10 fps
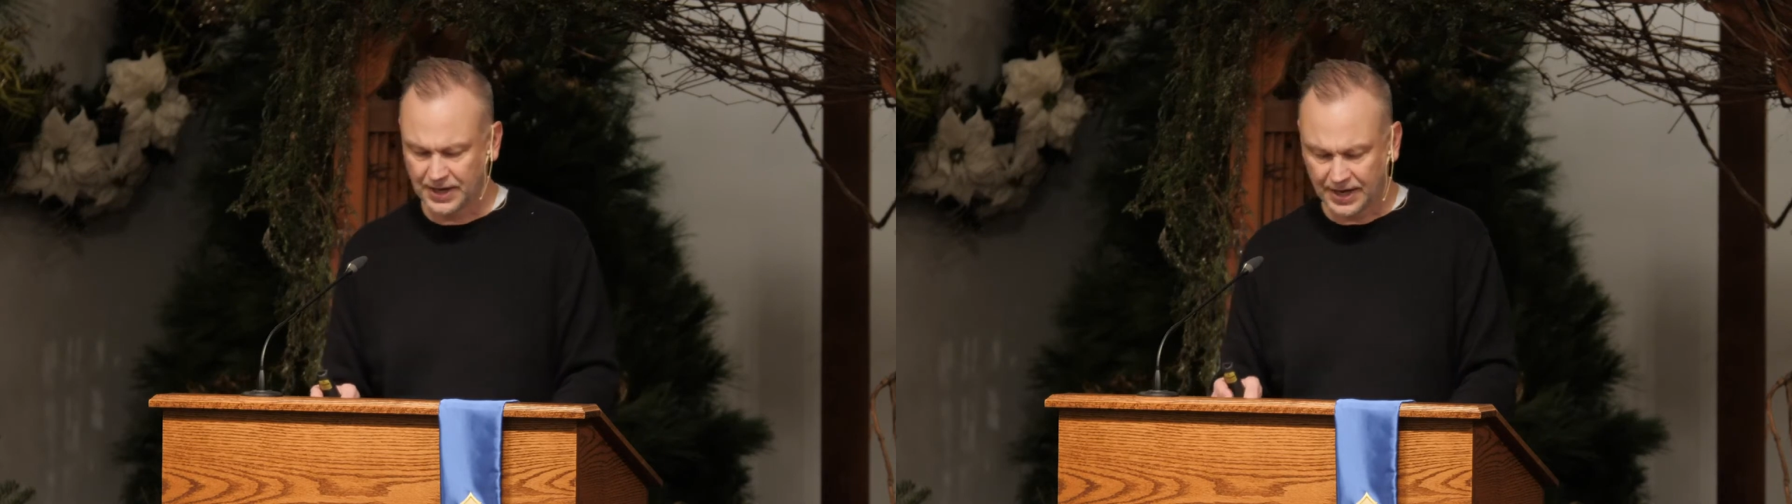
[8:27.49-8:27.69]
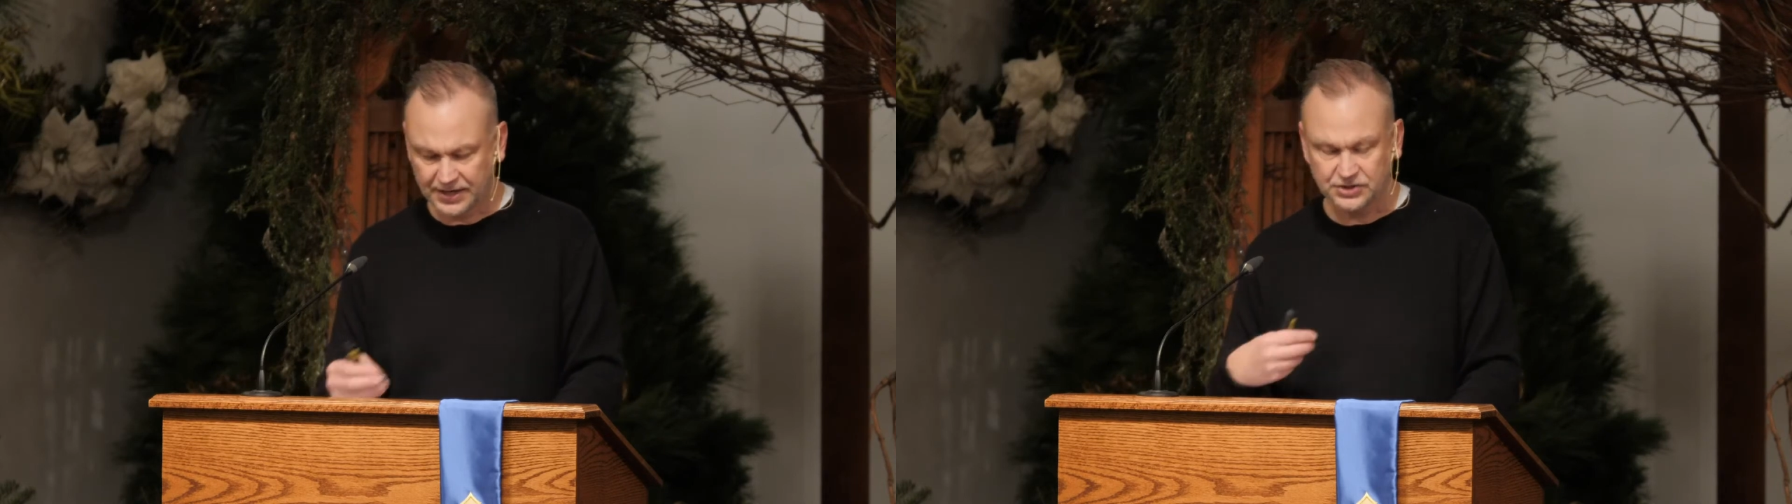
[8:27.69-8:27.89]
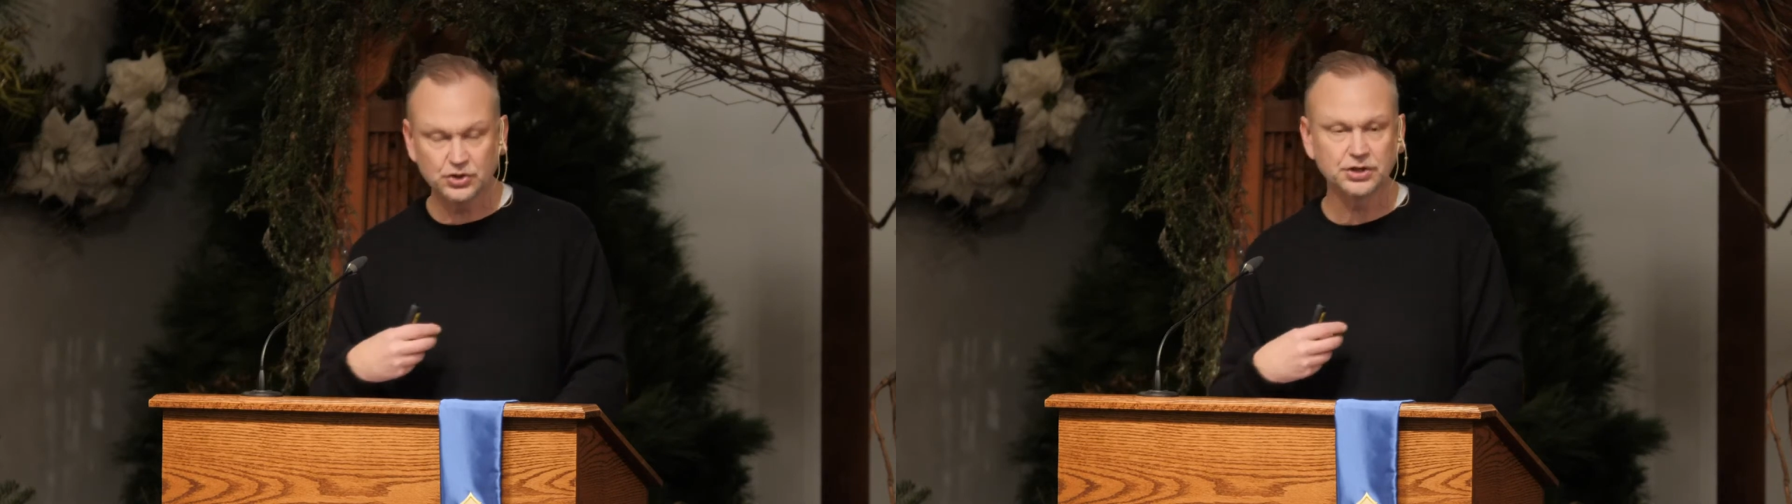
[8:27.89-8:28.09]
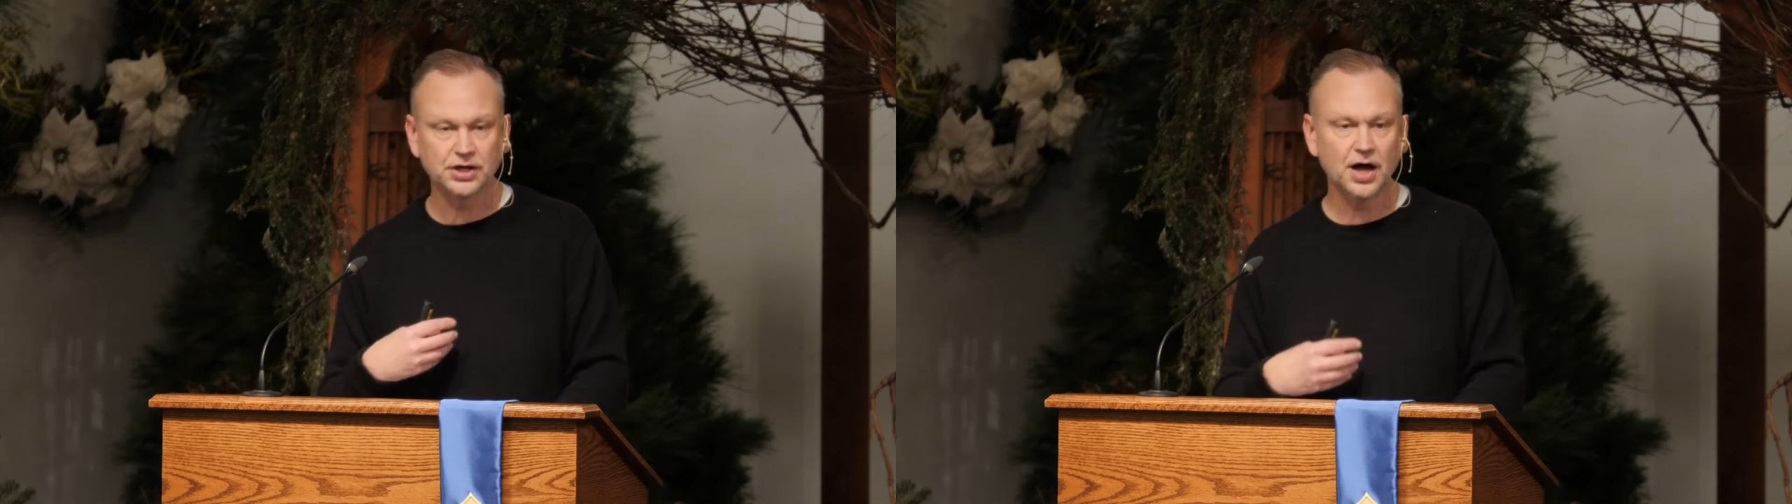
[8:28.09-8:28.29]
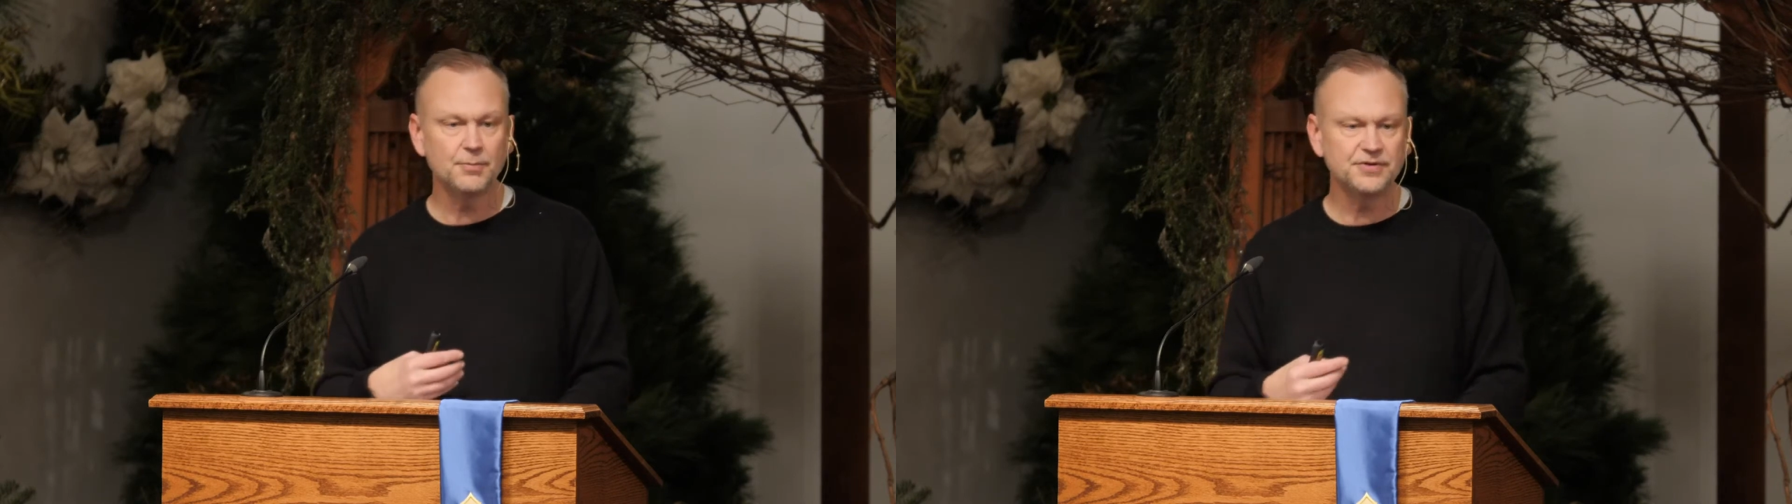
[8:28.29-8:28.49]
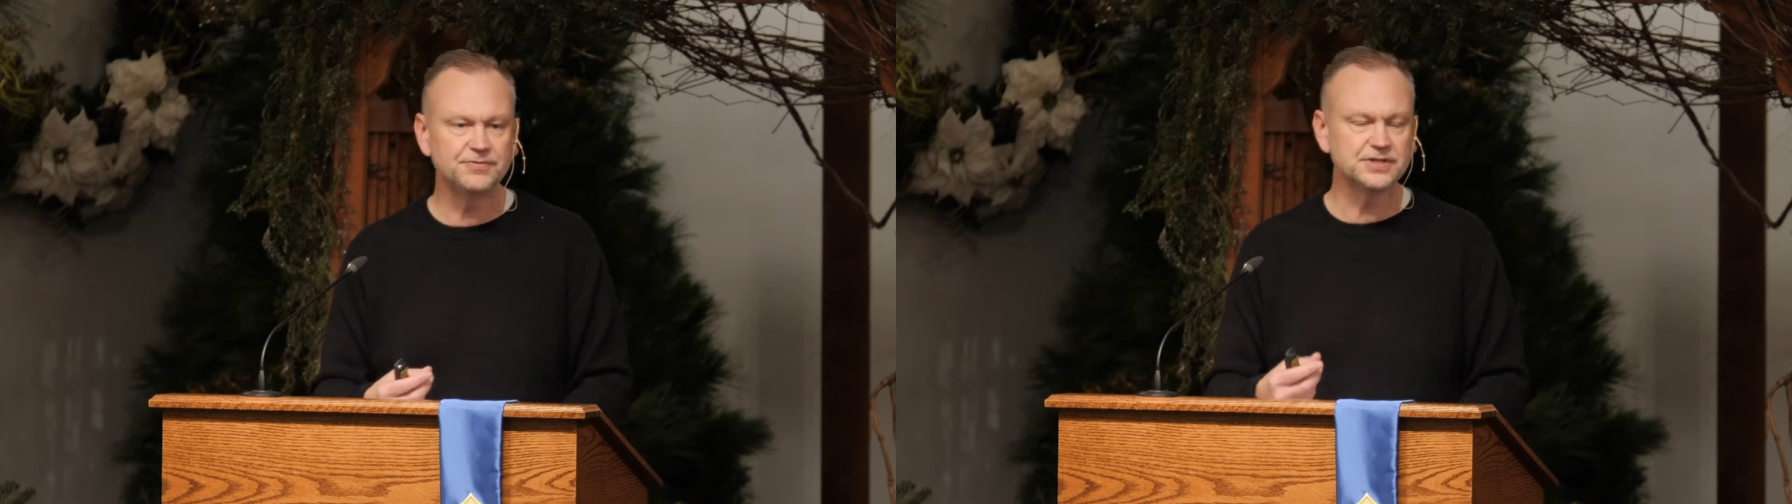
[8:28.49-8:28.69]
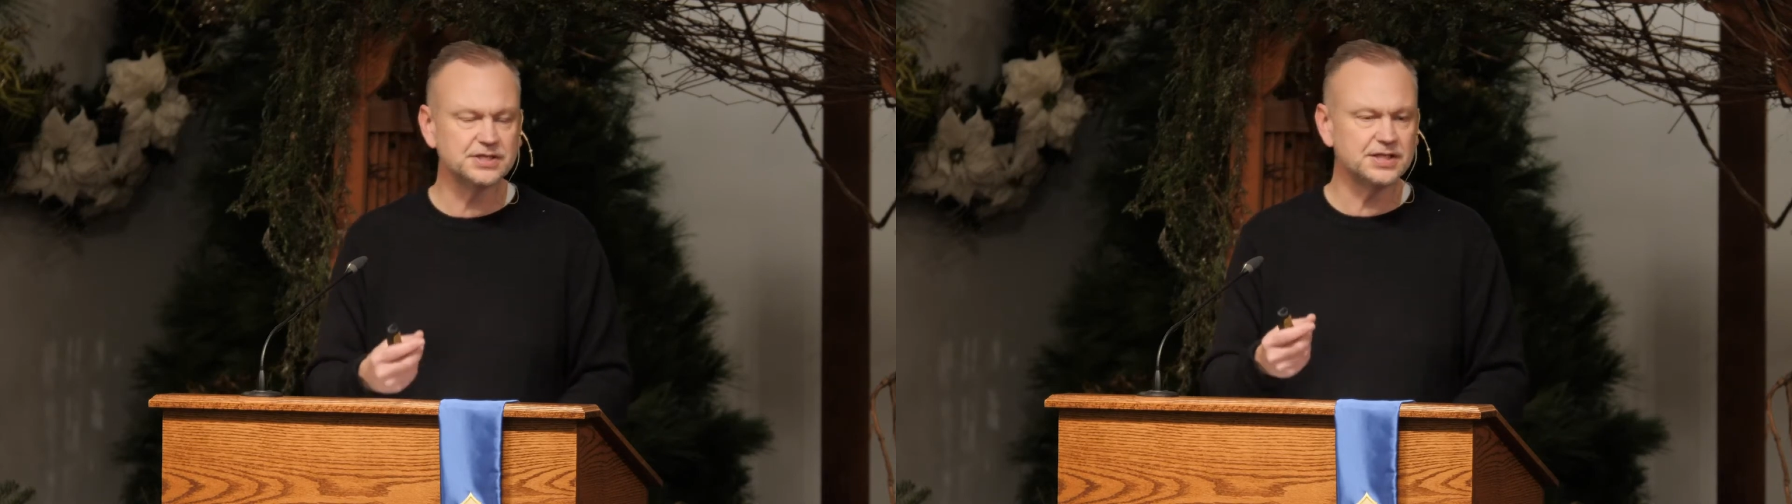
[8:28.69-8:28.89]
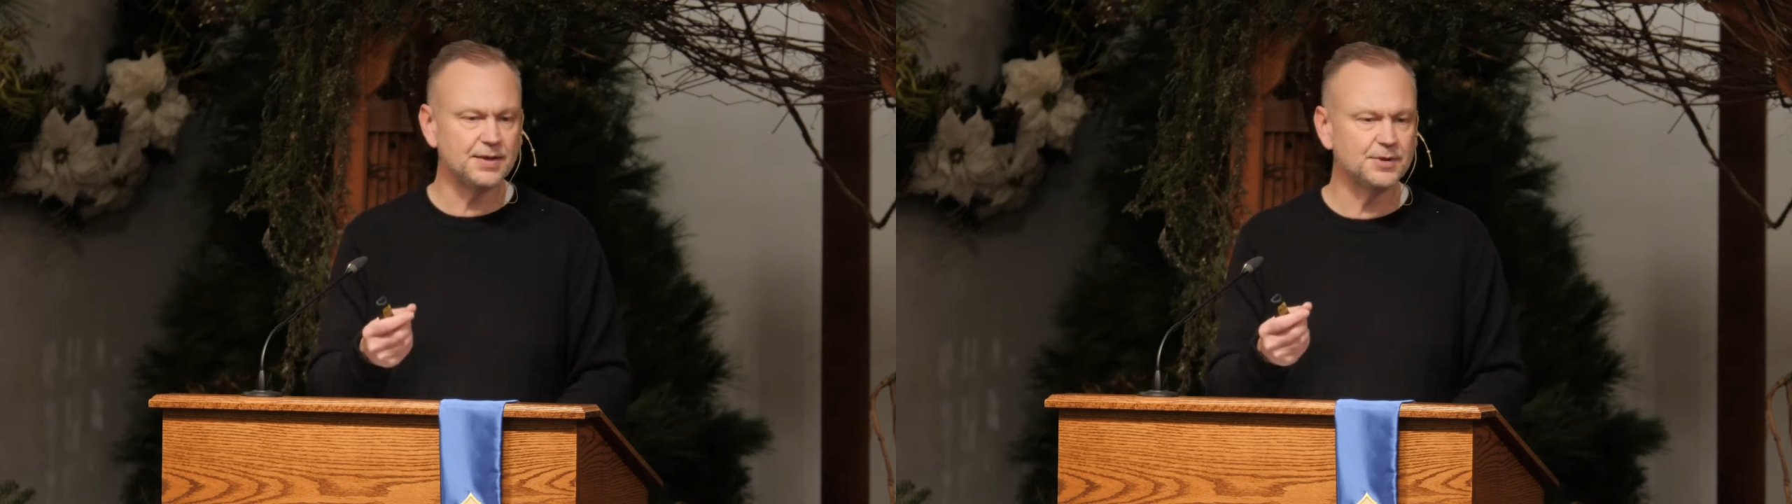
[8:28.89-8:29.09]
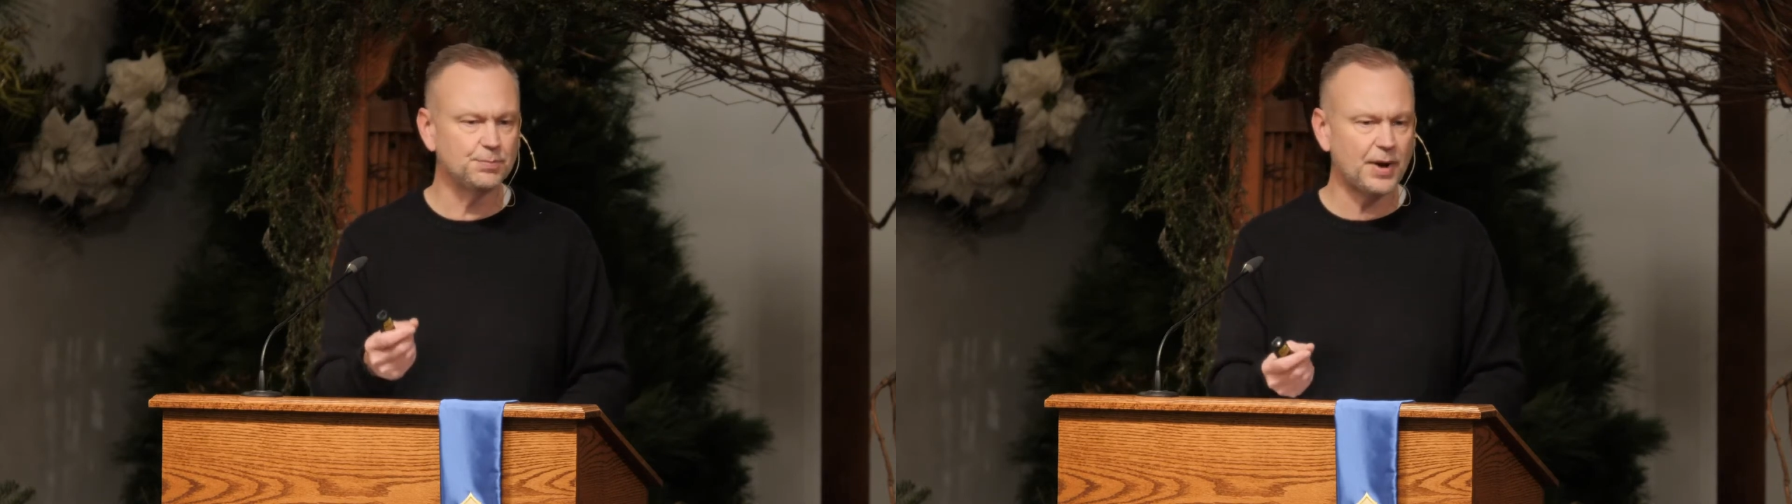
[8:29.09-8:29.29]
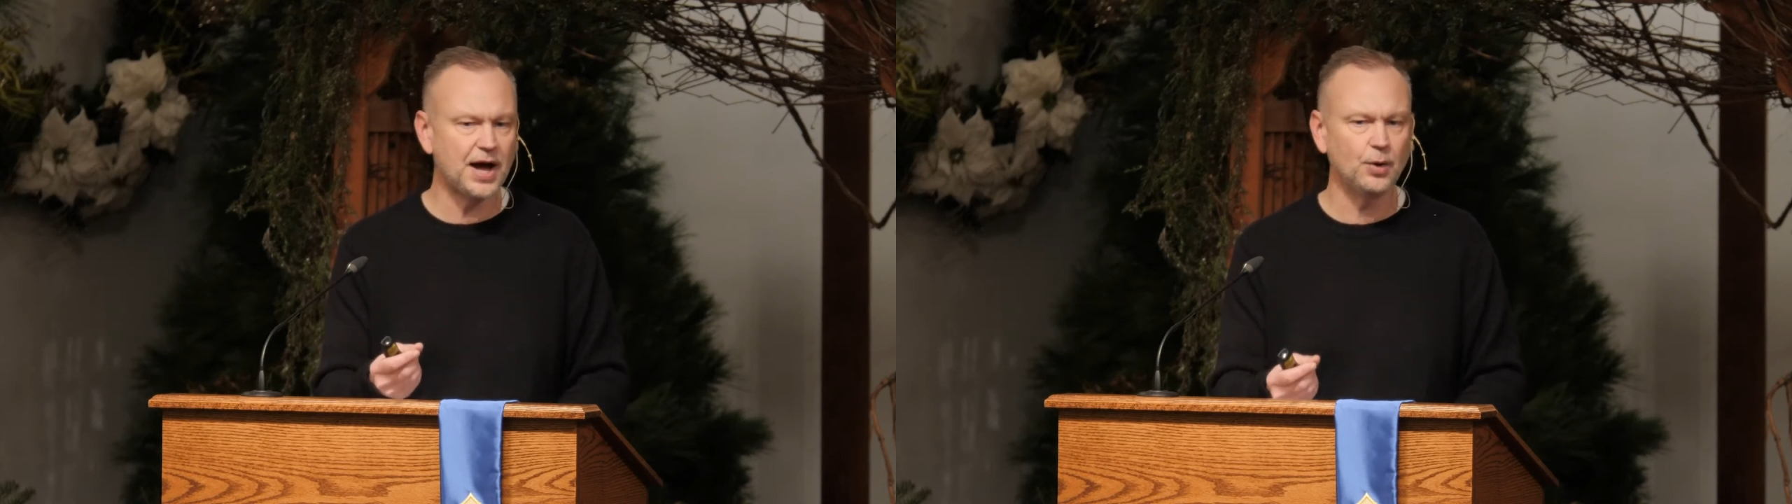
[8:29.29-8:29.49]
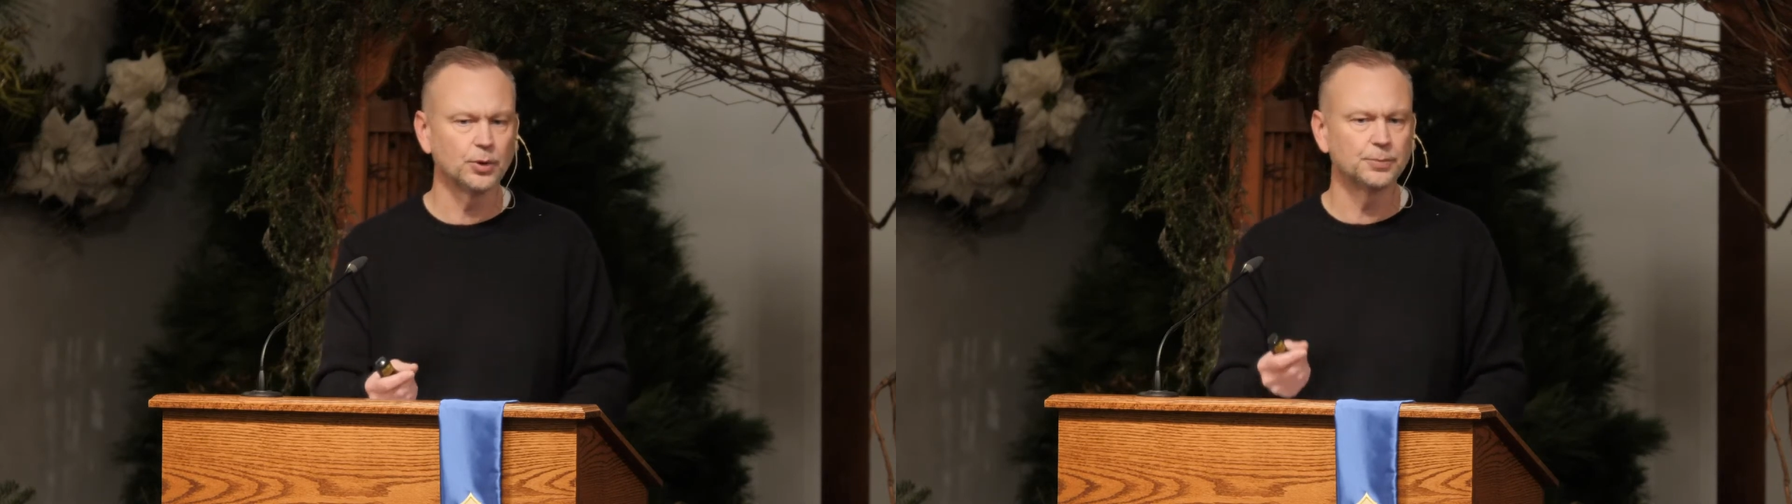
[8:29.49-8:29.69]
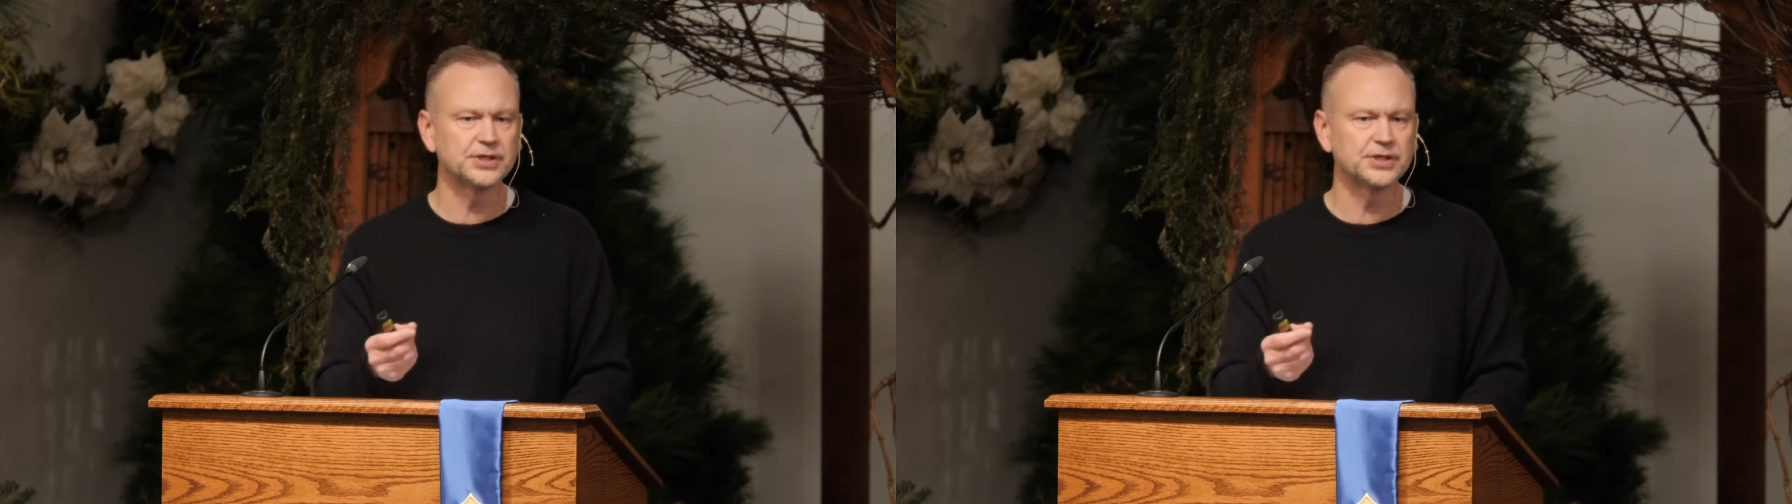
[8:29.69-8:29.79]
and he's going to come and visit them in power,